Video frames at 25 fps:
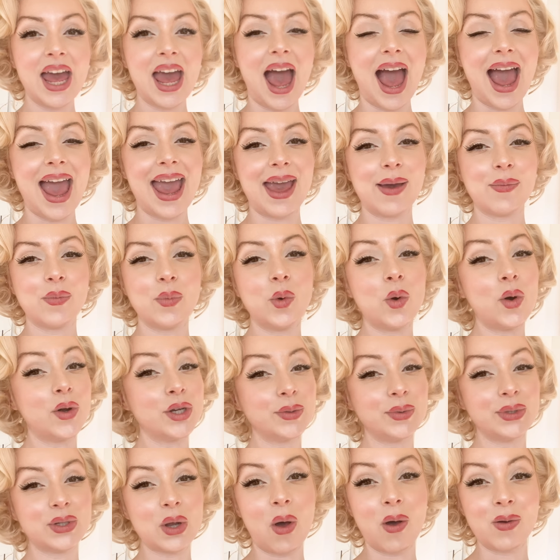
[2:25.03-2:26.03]

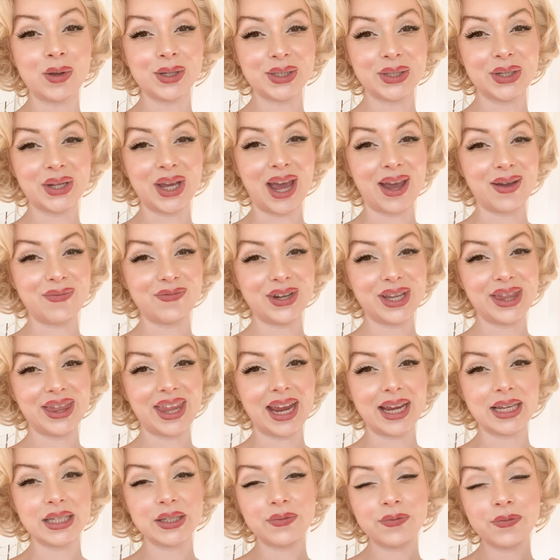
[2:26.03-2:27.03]
Wanda would always look out for
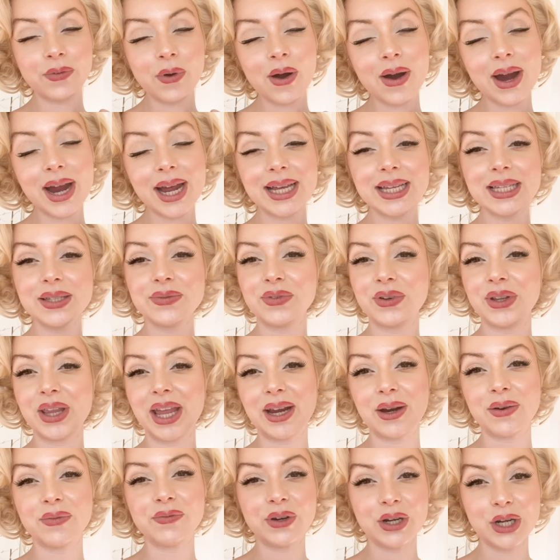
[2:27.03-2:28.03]
things for us, for
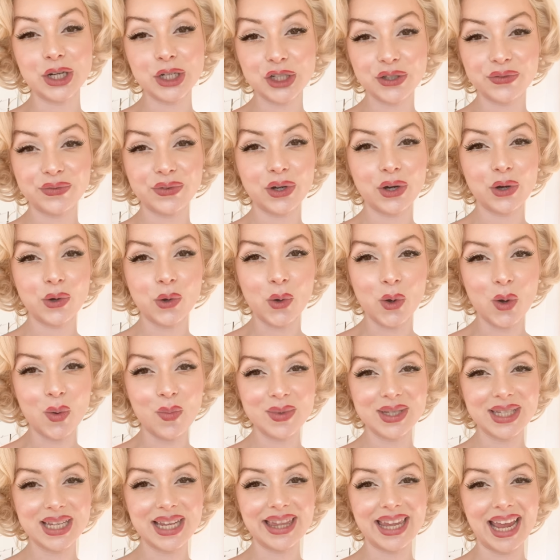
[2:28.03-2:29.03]
like our furniture, for our
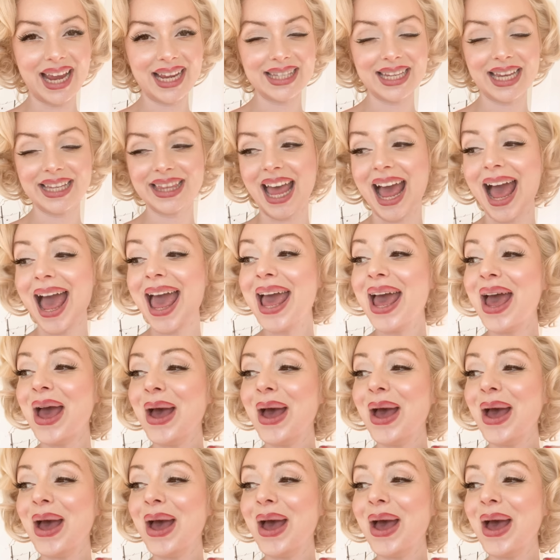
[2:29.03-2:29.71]
homes and things like that.